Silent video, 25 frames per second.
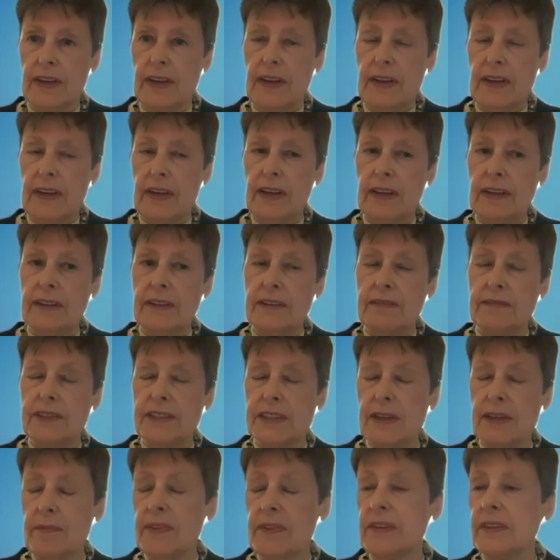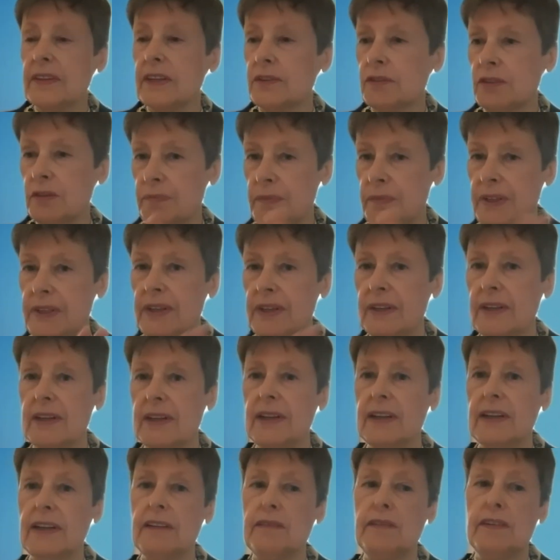And something that could be done, and
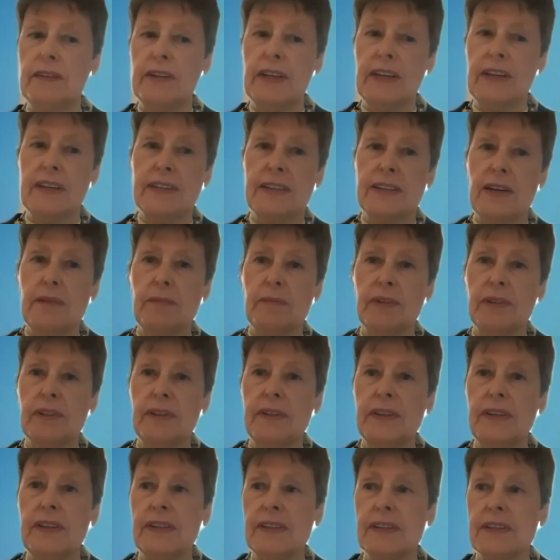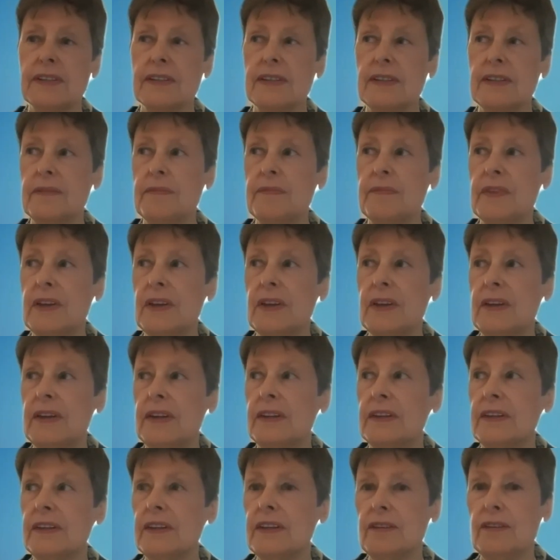I give you an example, is,
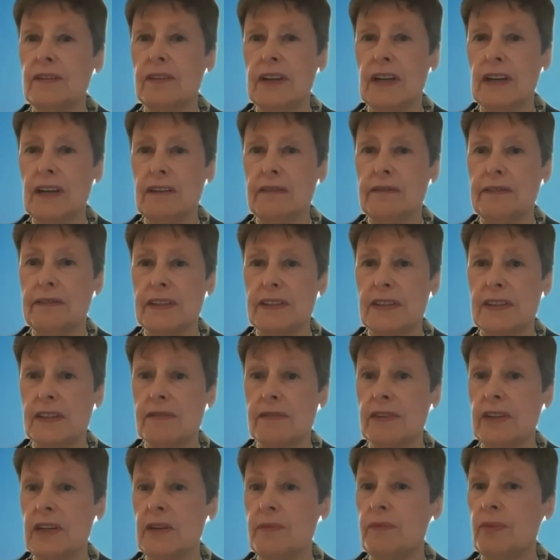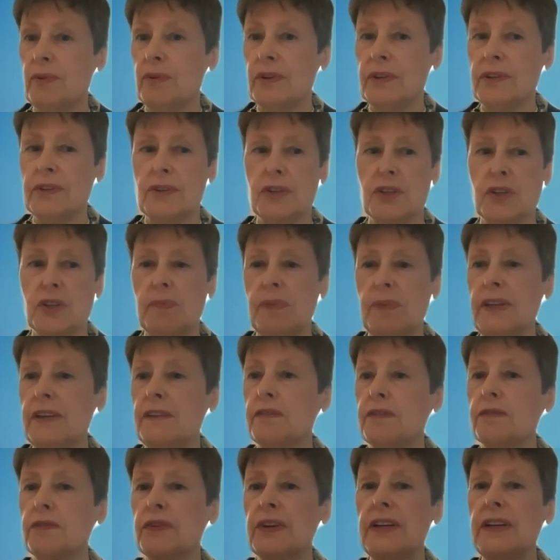none of us is really born to speak
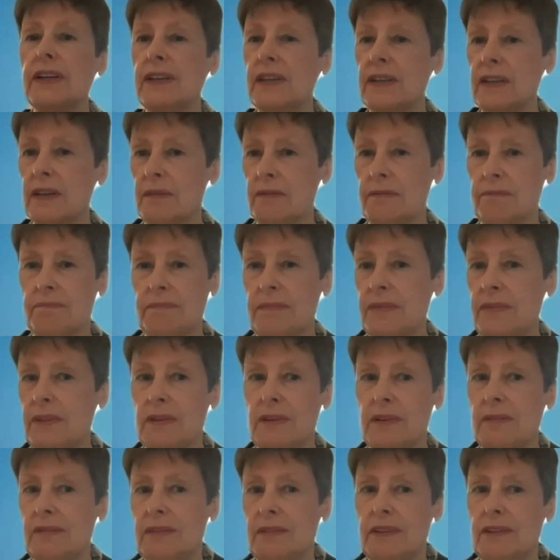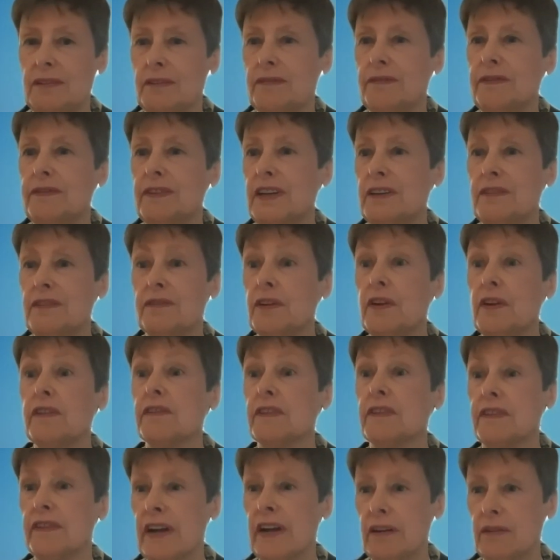freely, in front
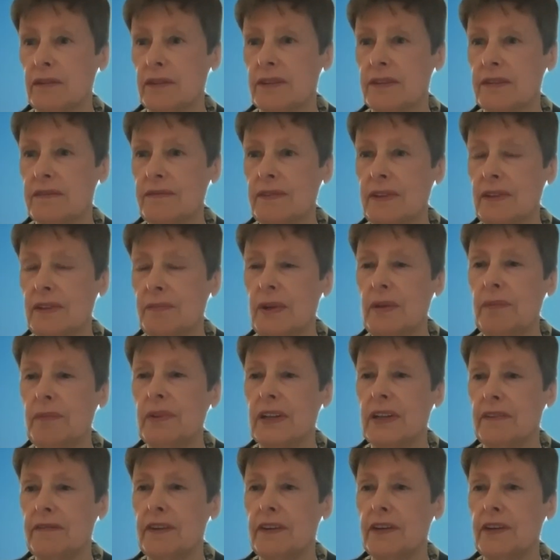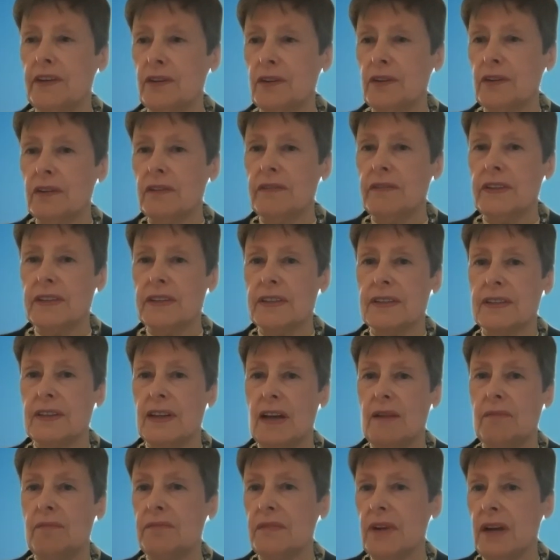of crowds. People get very nervous.
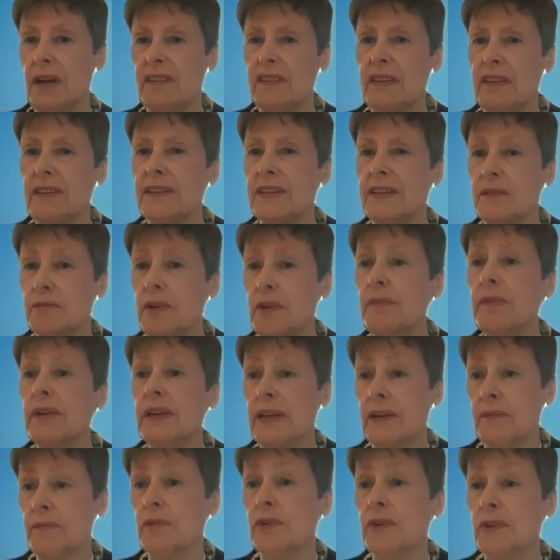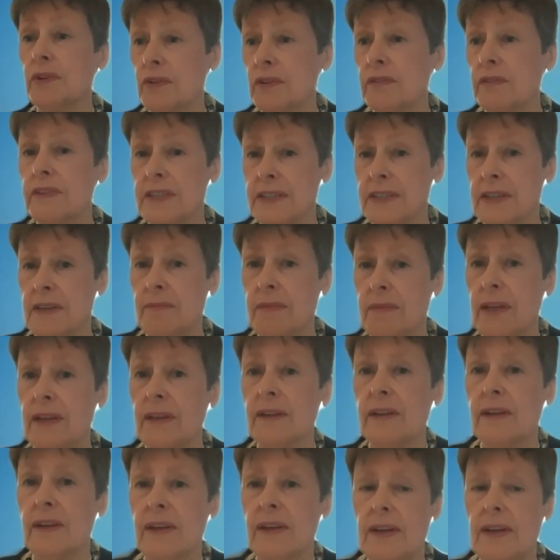I think that women get more nervous than
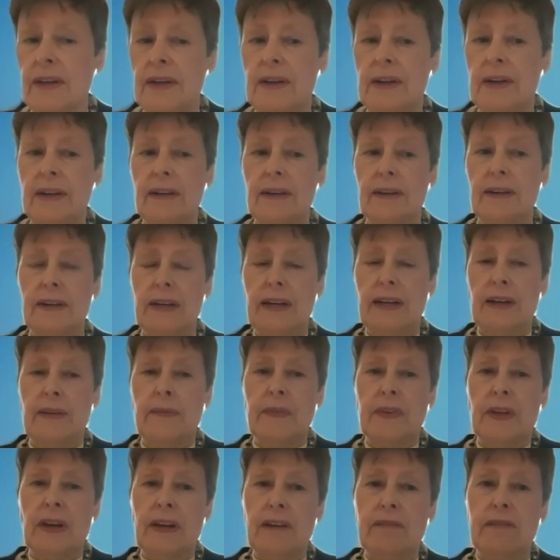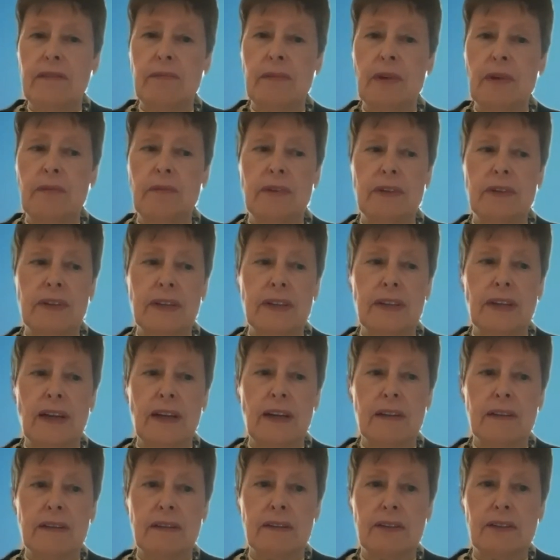men. And I remember that
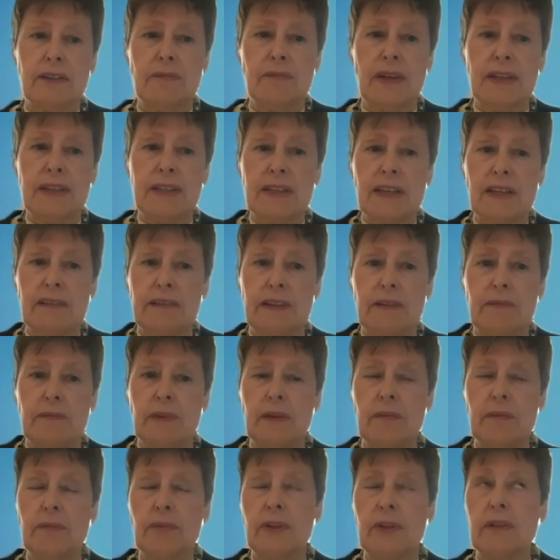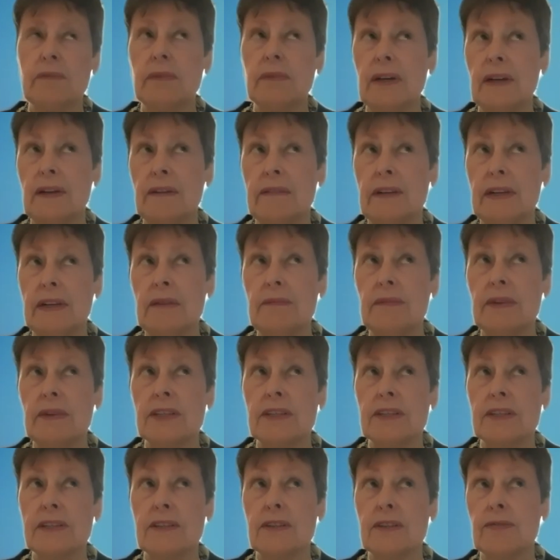I thought to myself at one point, well, I really
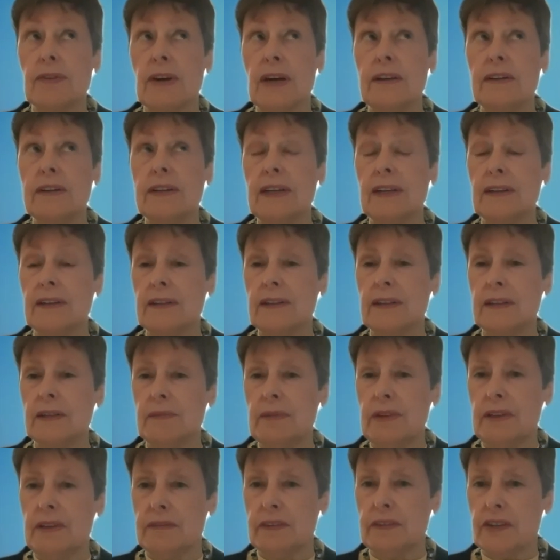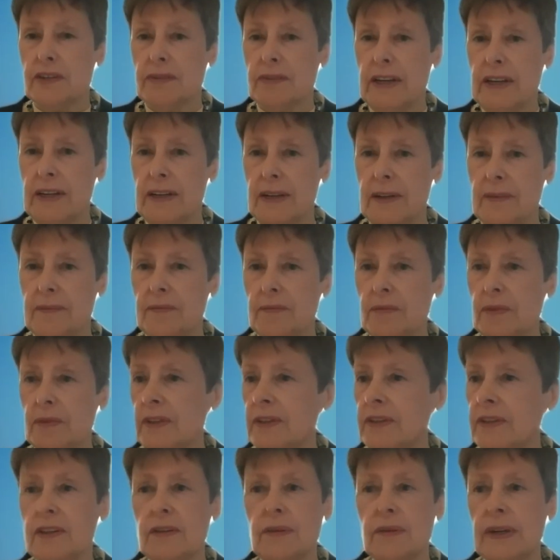must try to get a little bit of a training. Well,
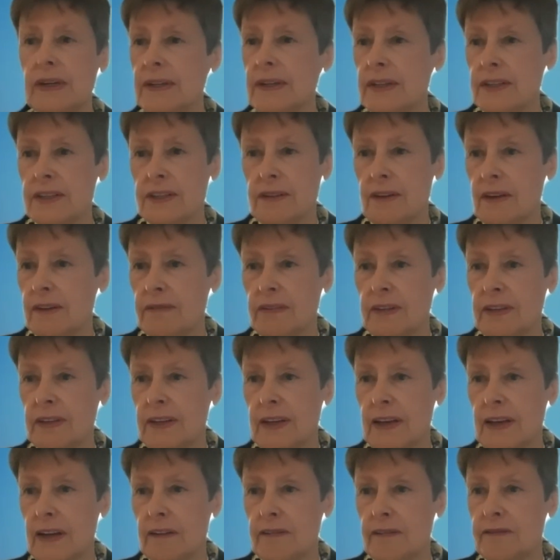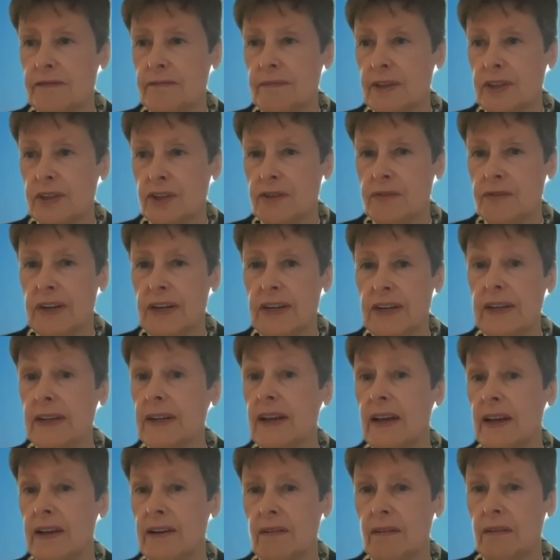the UN does not really have much training
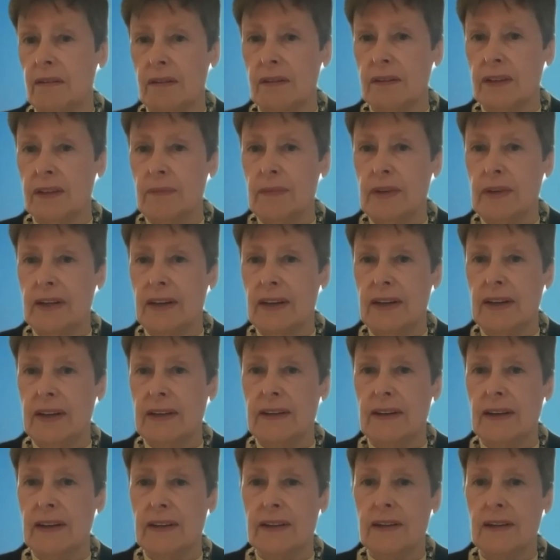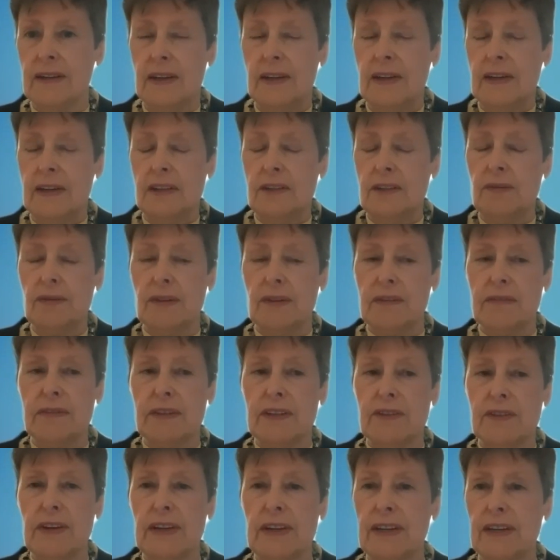at all. I mean, I had like 2 or 3
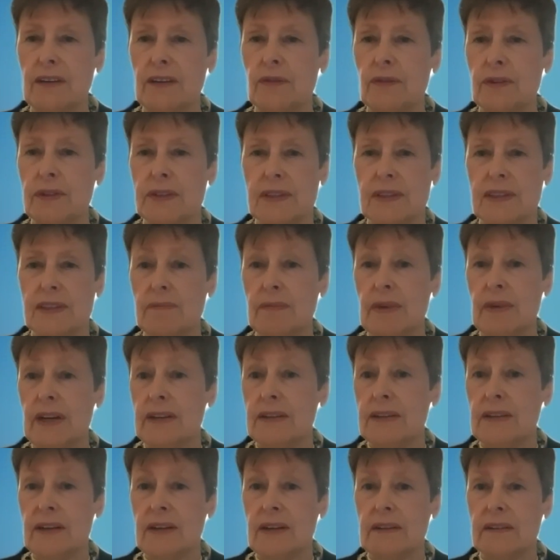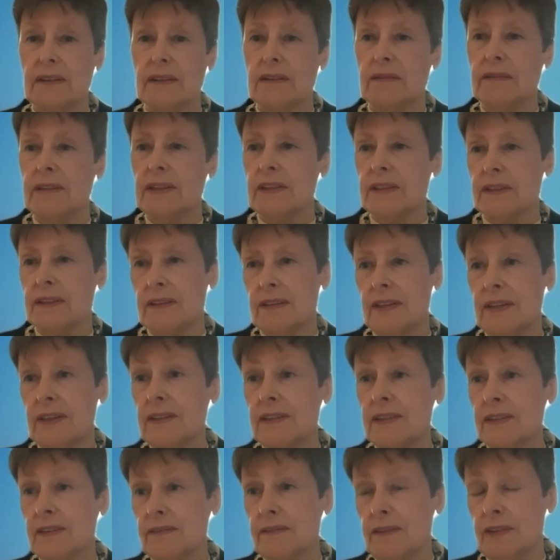training courses in my entire career, so that
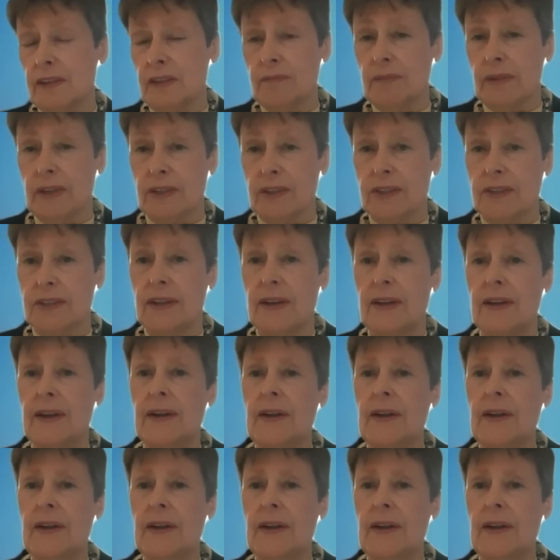isn't very much.